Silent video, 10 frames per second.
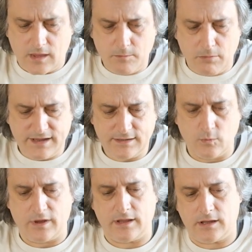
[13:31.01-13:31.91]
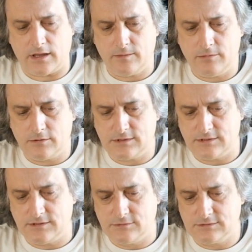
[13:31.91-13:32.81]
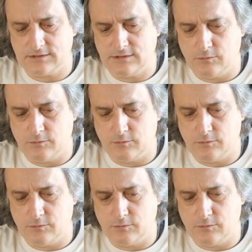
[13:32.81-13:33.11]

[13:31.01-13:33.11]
And by the way, I bought it used